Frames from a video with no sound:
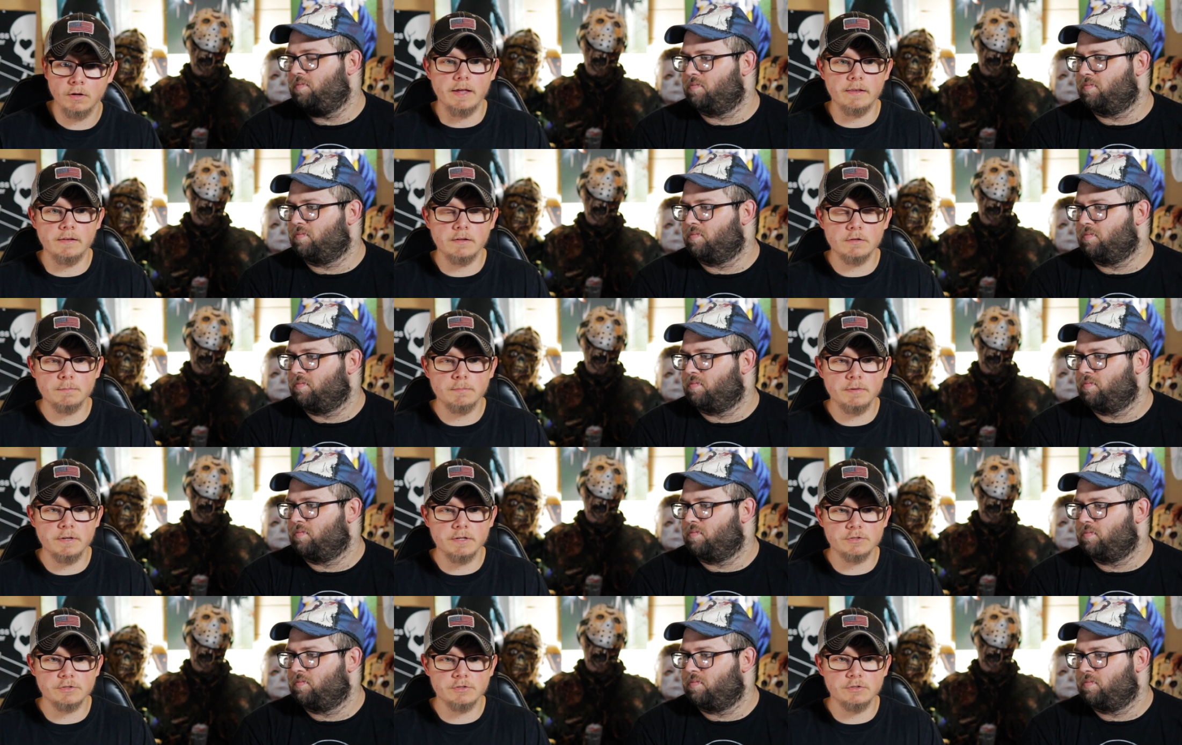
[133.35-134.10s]
Speaker 1: And this
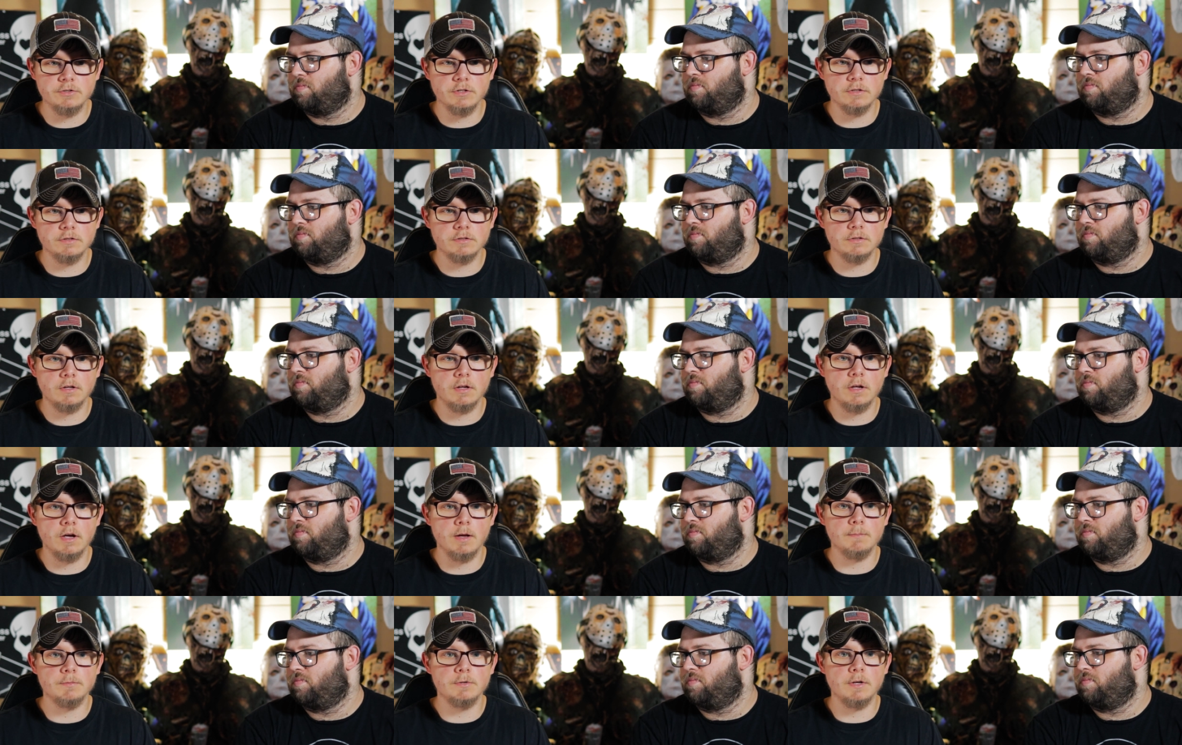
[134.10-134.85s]
bitch just
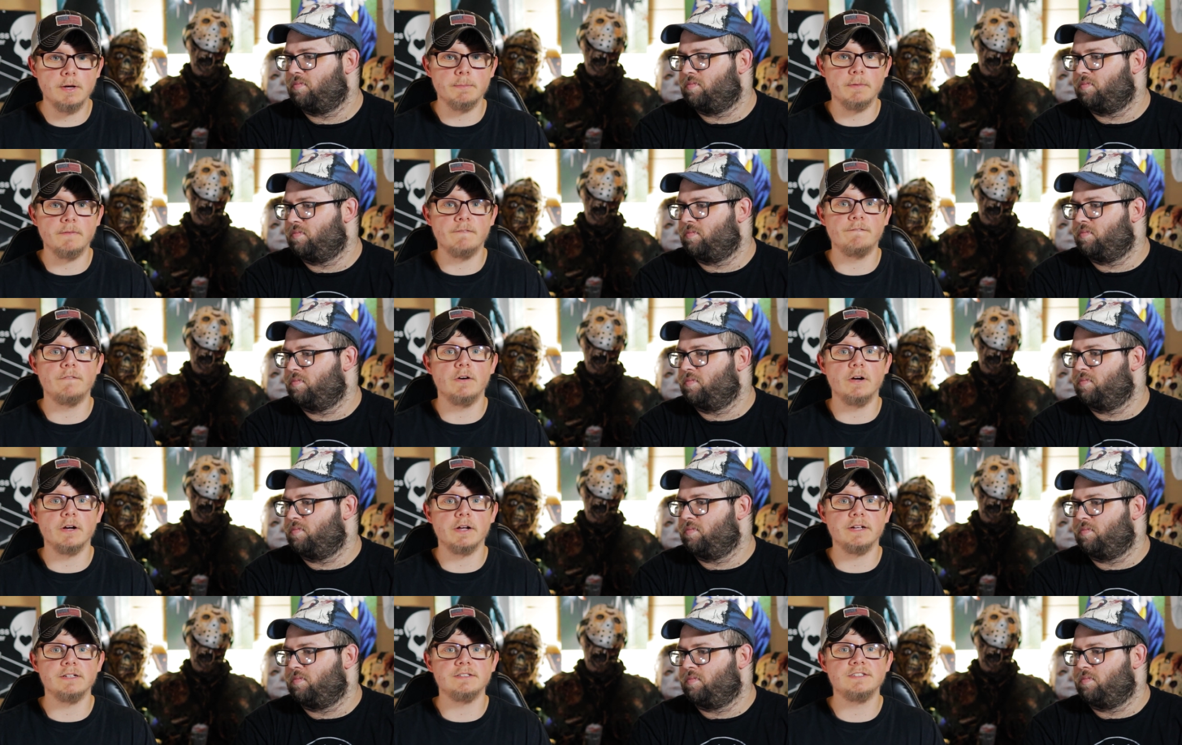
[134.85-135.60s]
comes up and
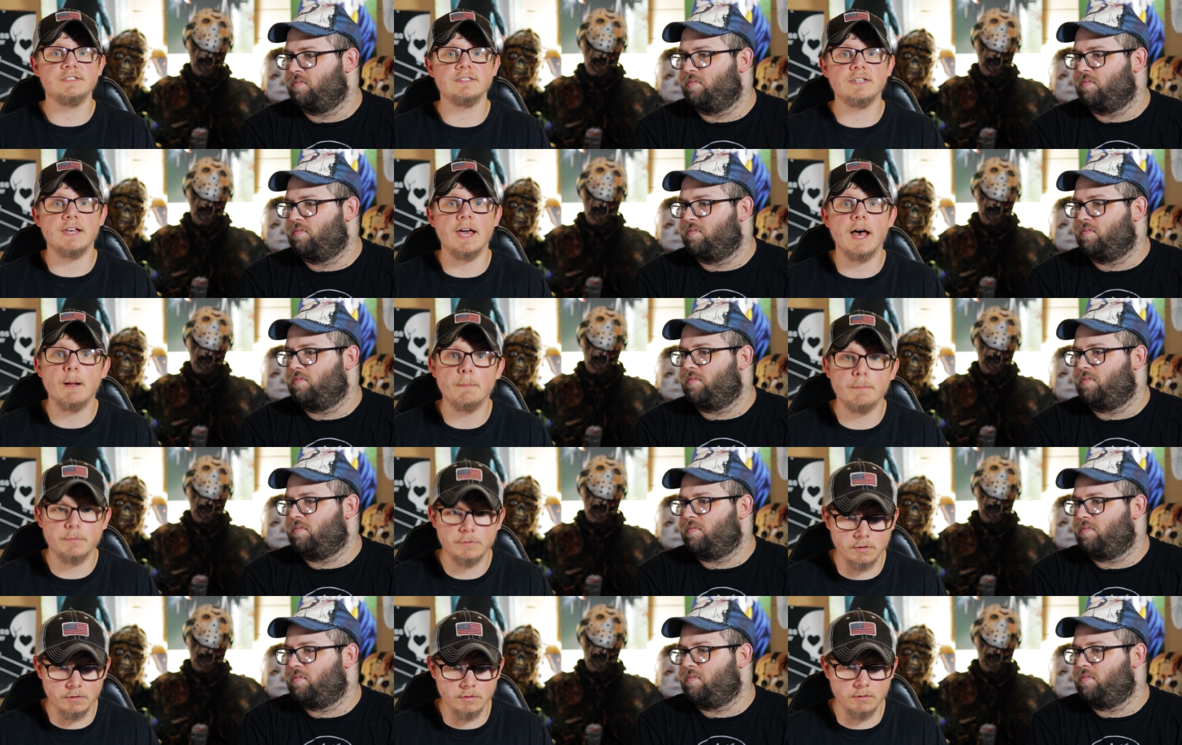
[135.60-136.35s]
fucking
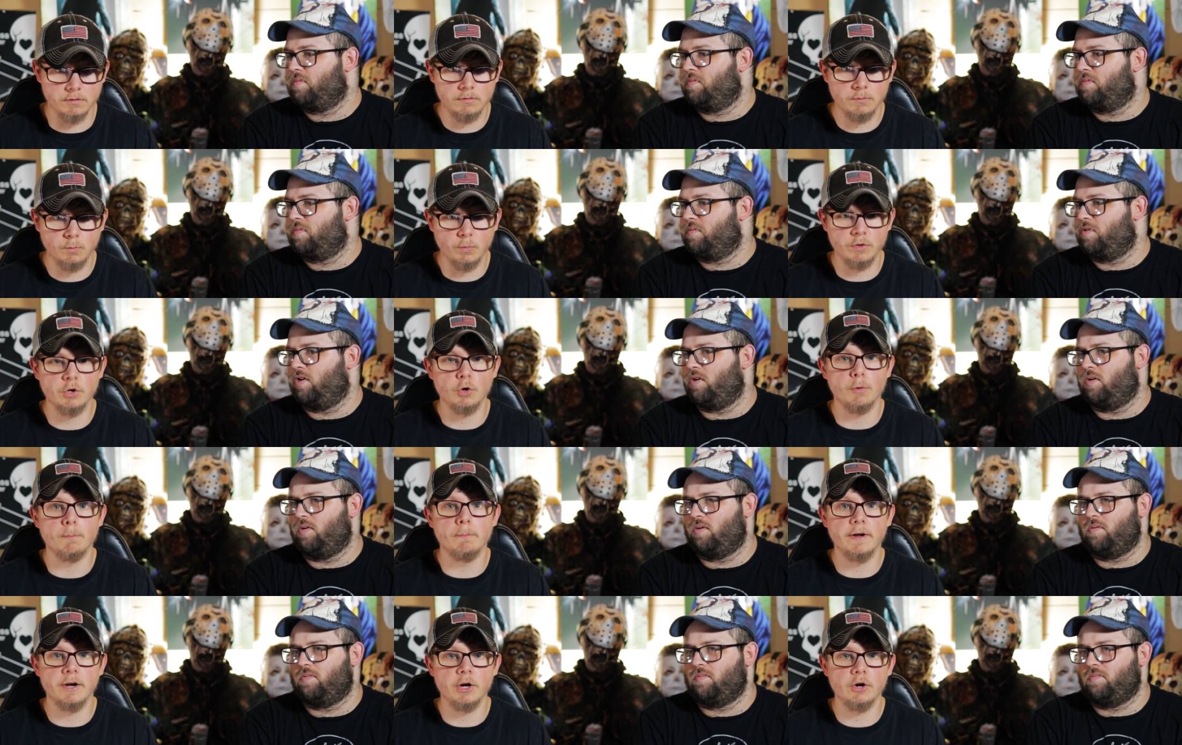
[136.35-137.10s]
scalps her with her
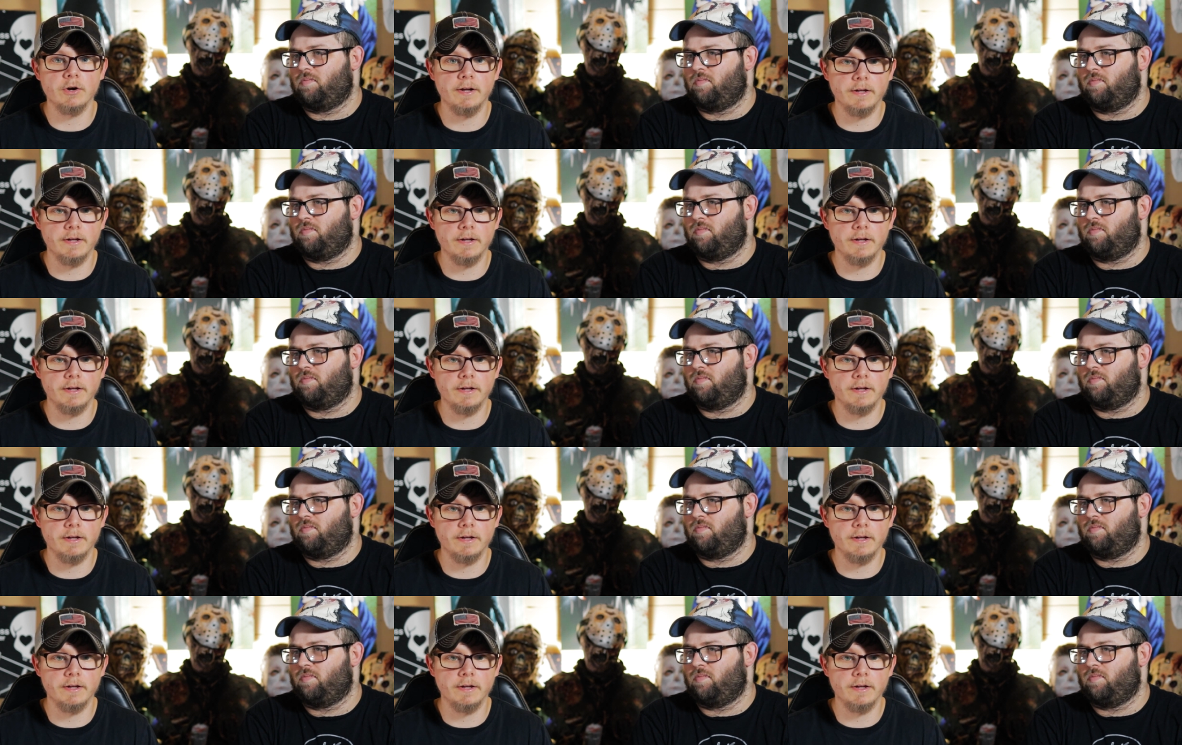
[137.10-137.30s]
bare